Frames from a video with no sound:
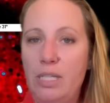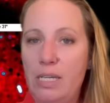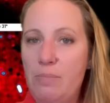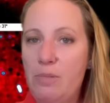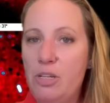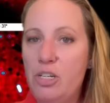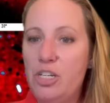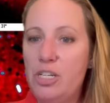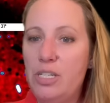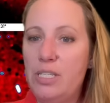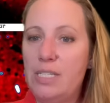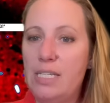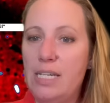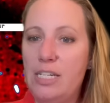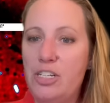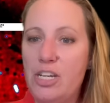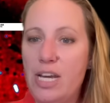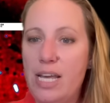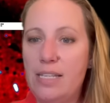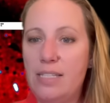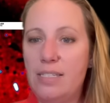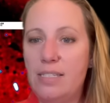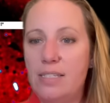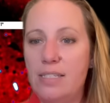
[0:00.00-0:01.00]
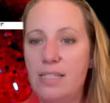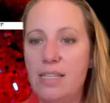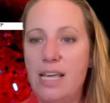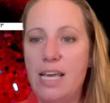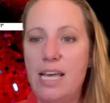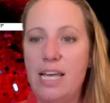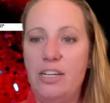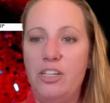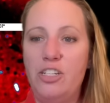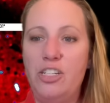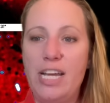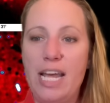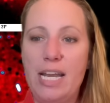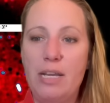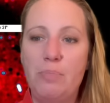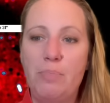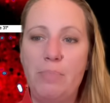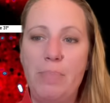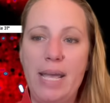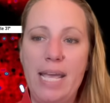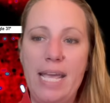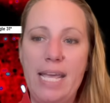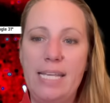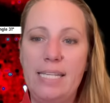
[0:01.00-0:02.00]
images suggests the jet
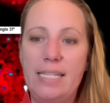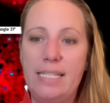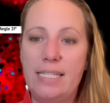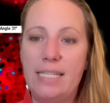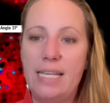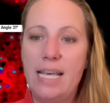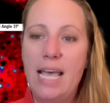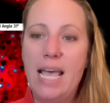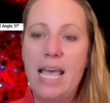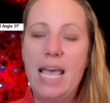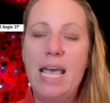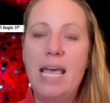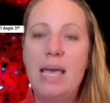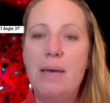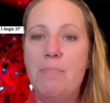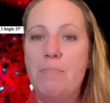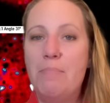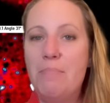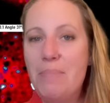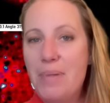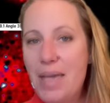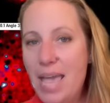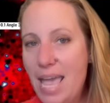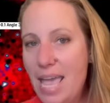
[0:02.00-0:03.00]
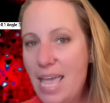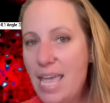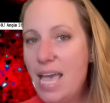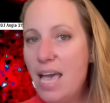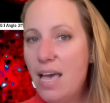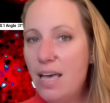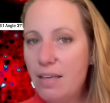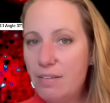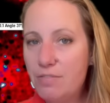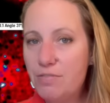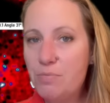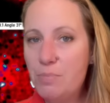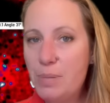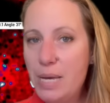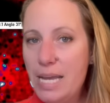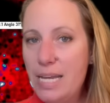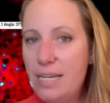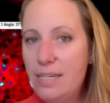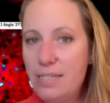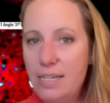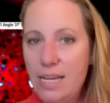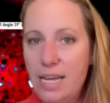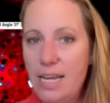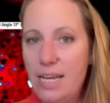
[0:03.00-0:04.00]
base may have
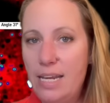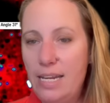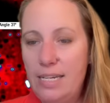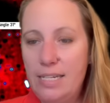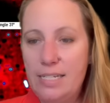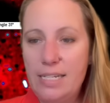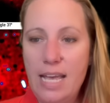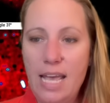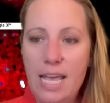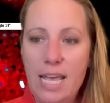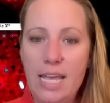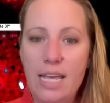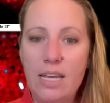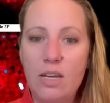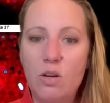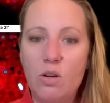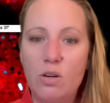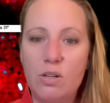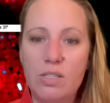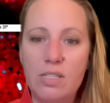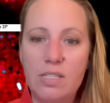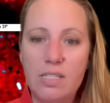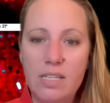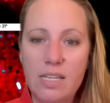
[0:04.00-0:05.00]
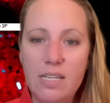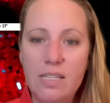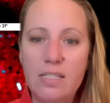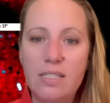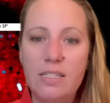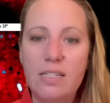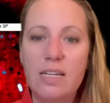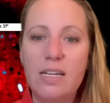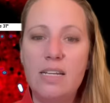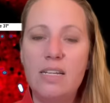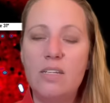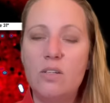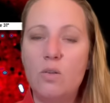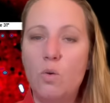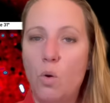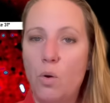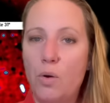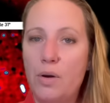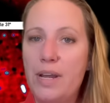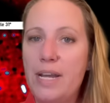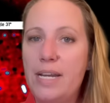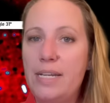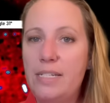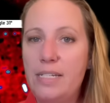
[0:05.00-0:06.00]
maintained a consistent
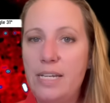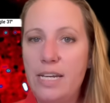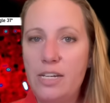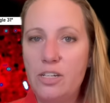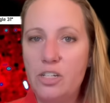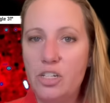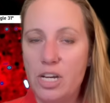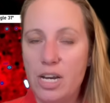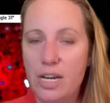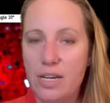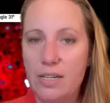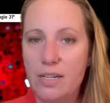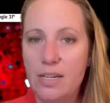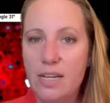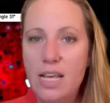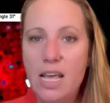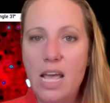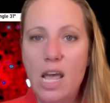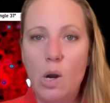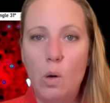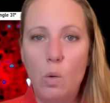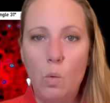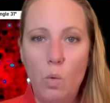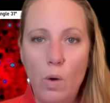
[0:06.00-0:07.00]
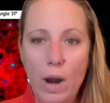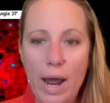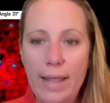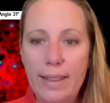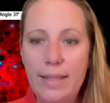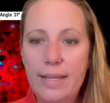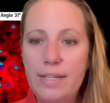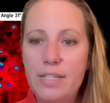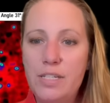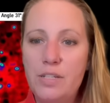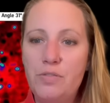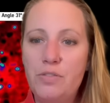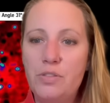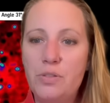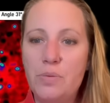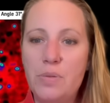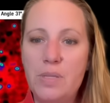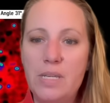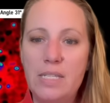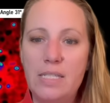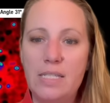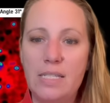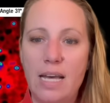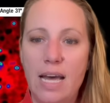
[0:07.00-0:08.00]
orientation relative to
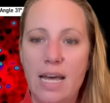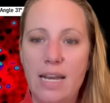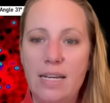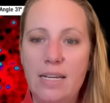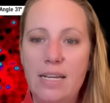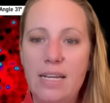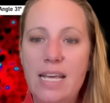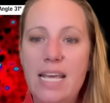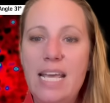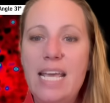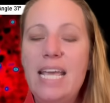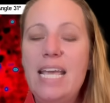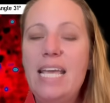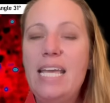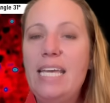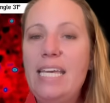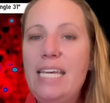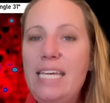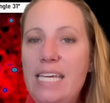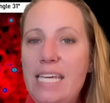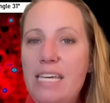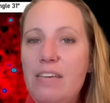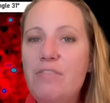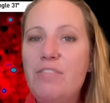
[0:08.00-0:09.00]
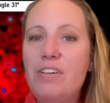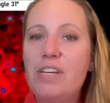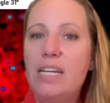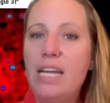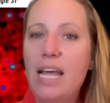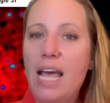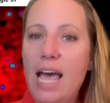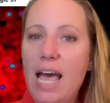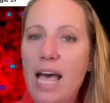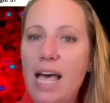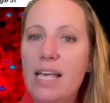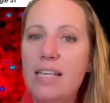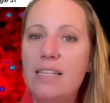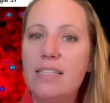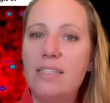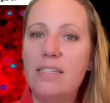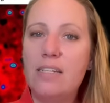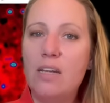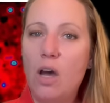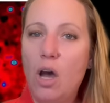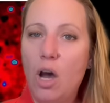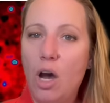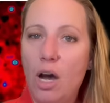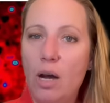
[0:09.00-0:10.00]
the sun even as
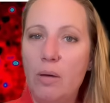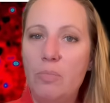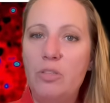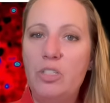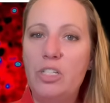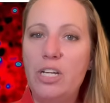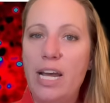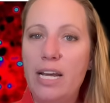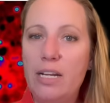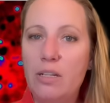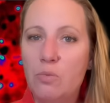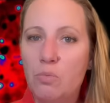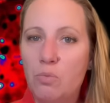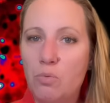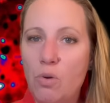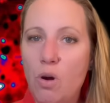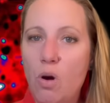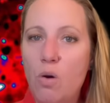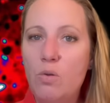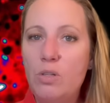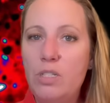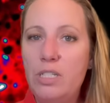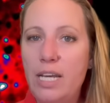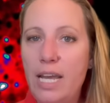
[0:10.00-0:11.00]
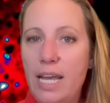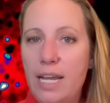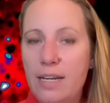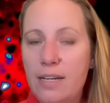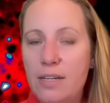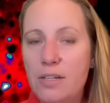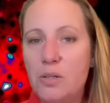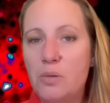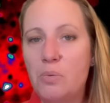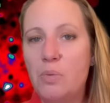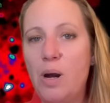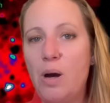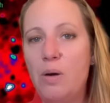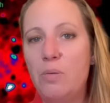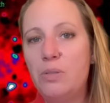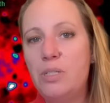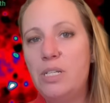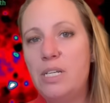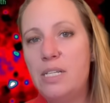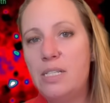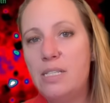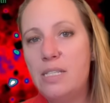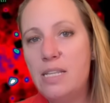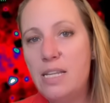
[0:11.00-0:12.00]
the object rotated
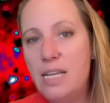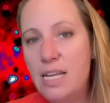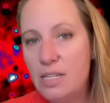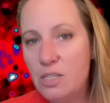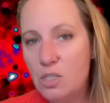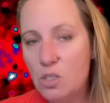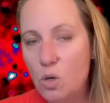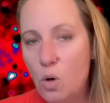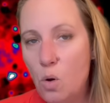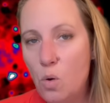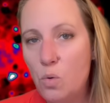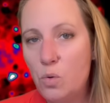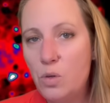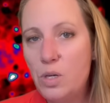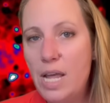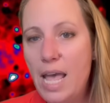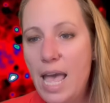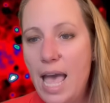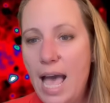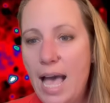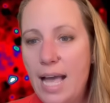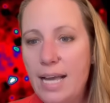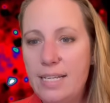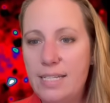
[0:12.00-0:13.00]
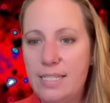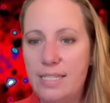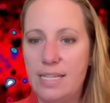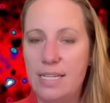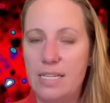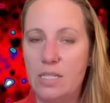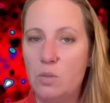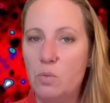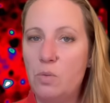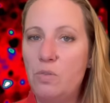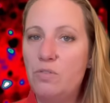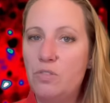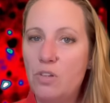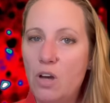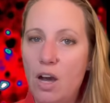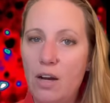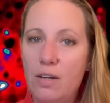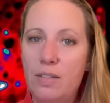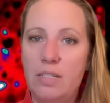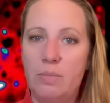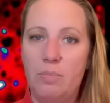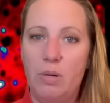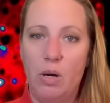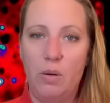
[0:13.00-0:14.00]
around its own axis. We've
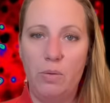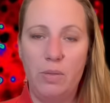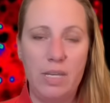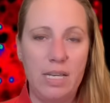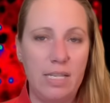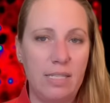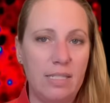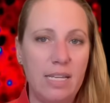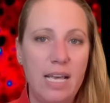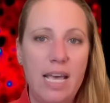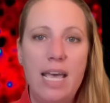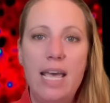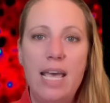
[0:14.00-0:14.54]
talked about this.